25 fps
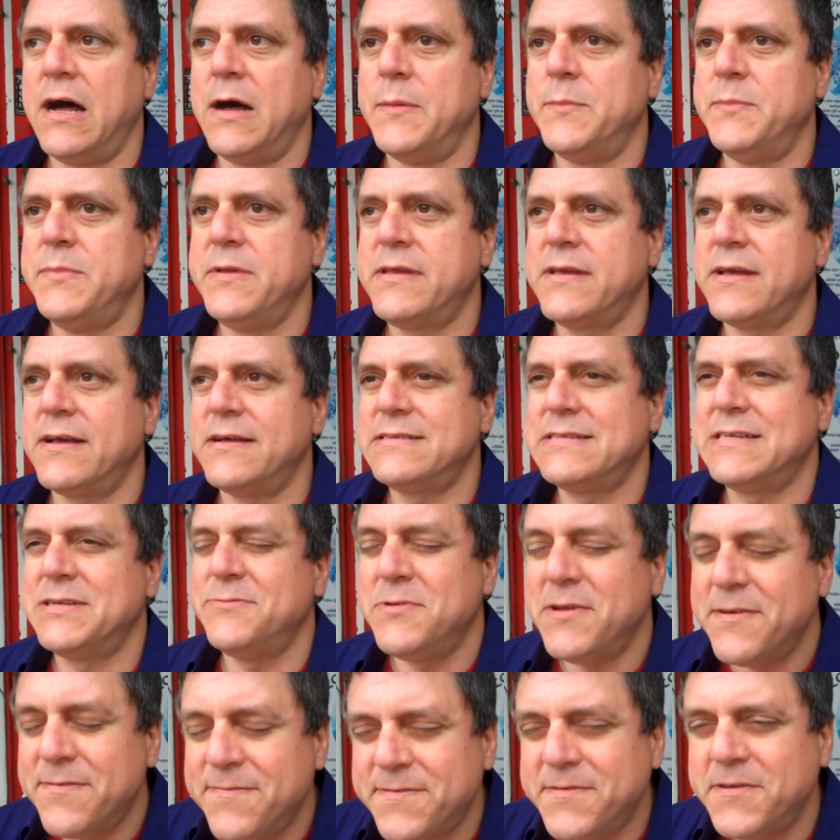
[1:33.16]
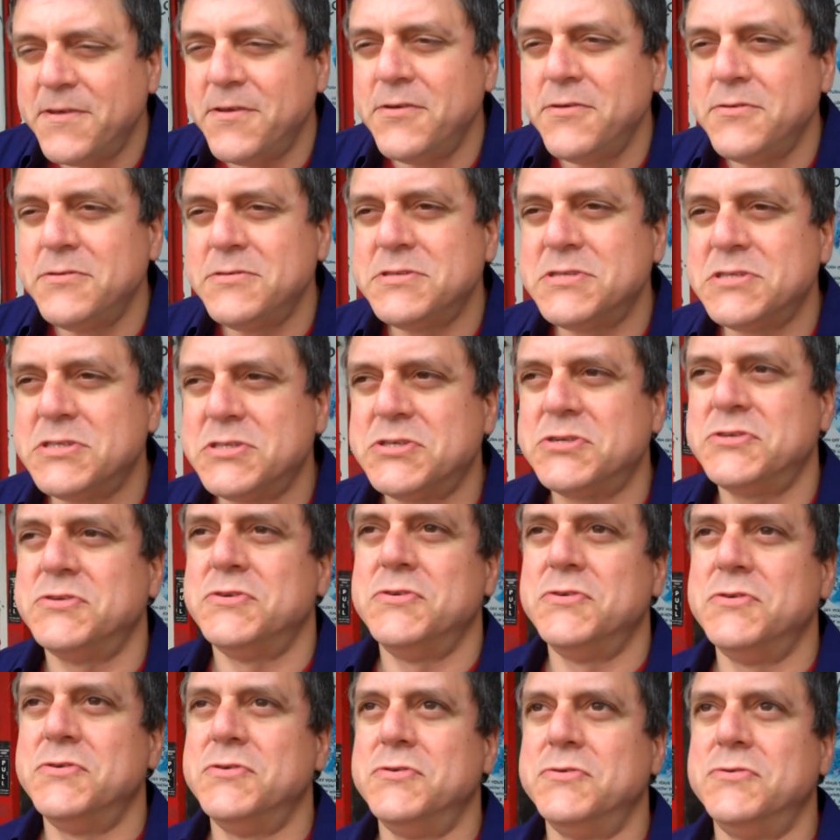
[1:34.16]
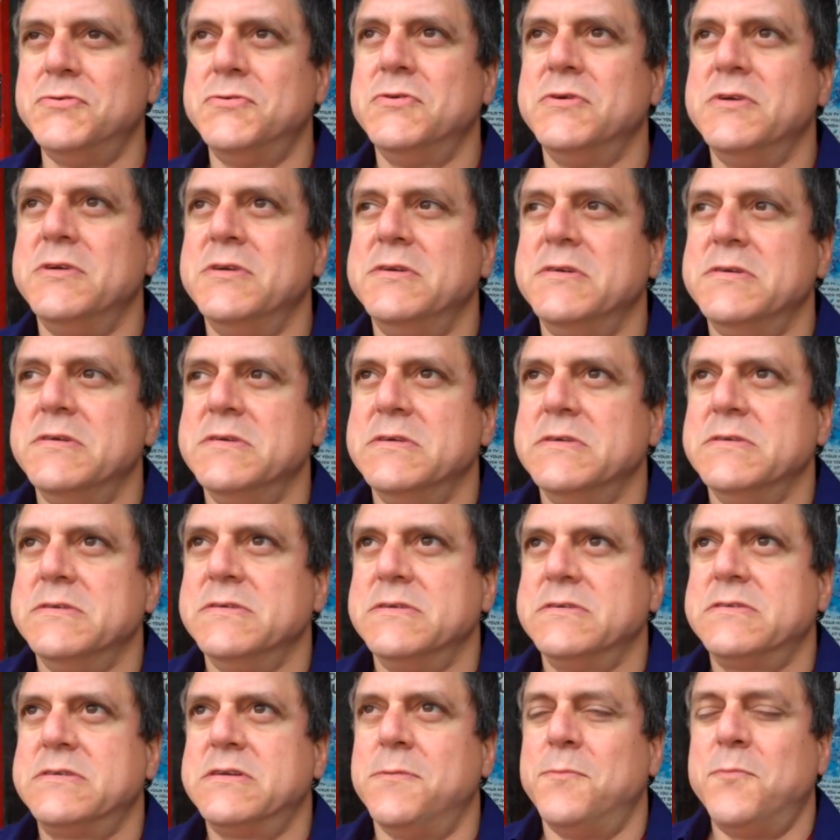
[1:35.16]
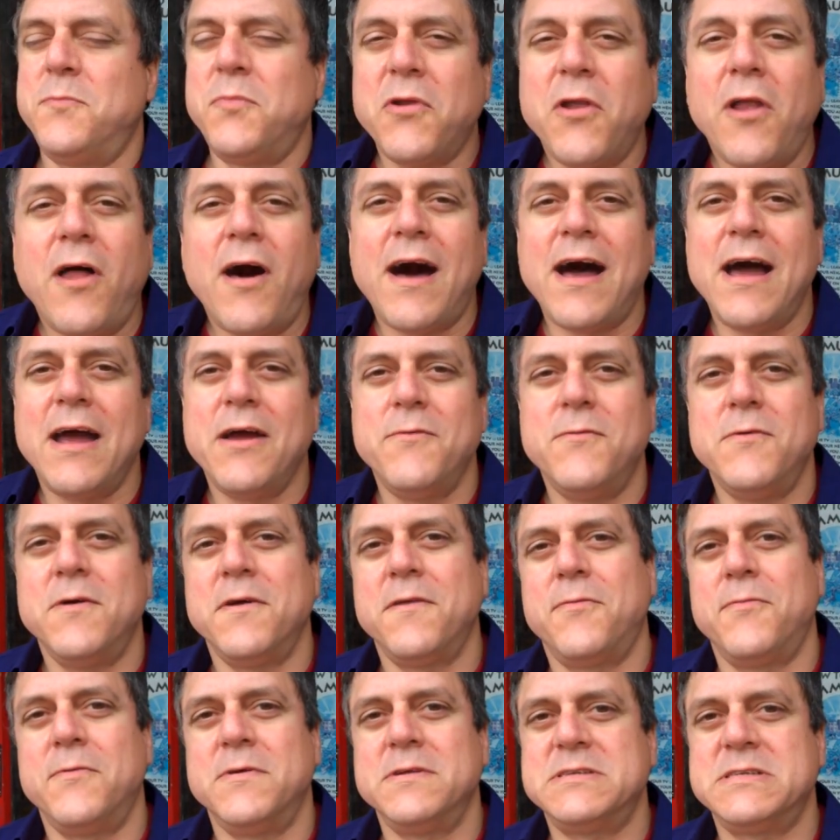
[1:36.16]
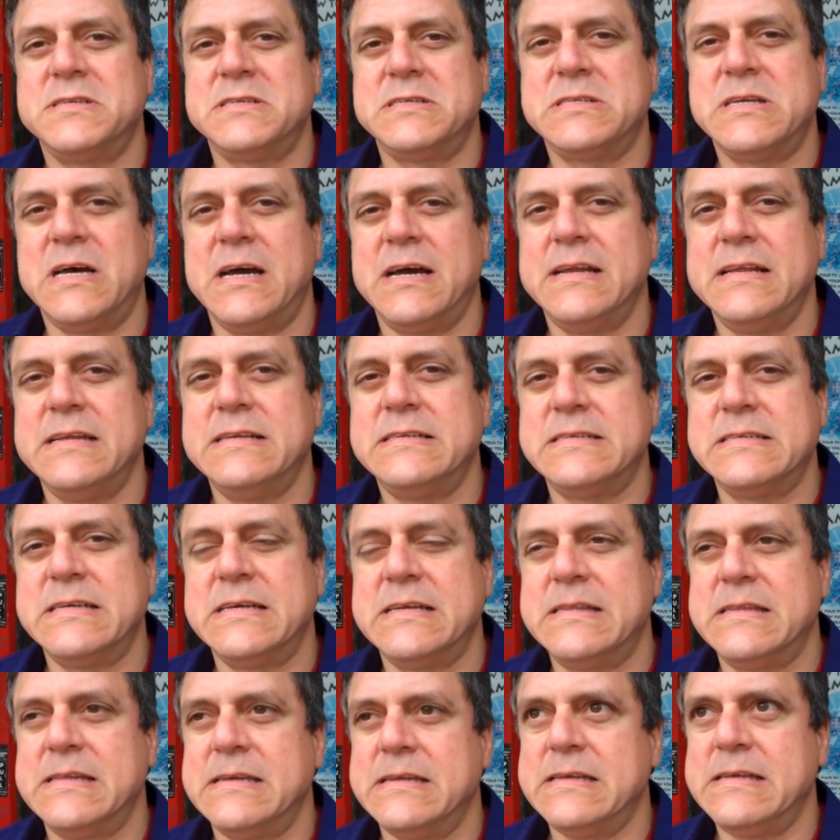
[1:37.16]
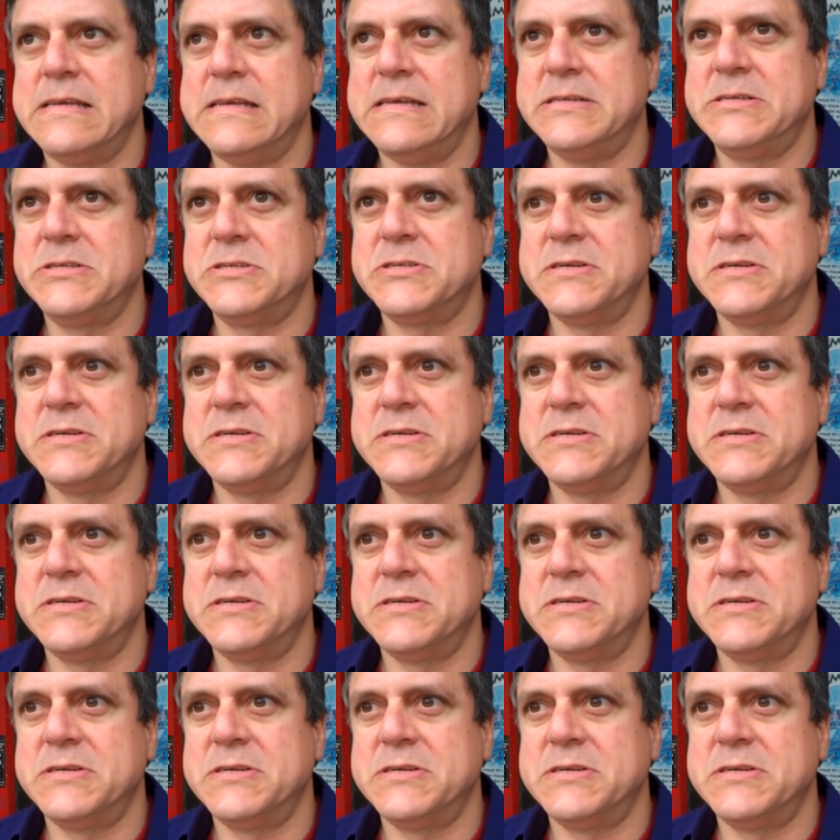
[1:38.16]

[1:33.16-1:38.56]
because he refused to comply with what society said that he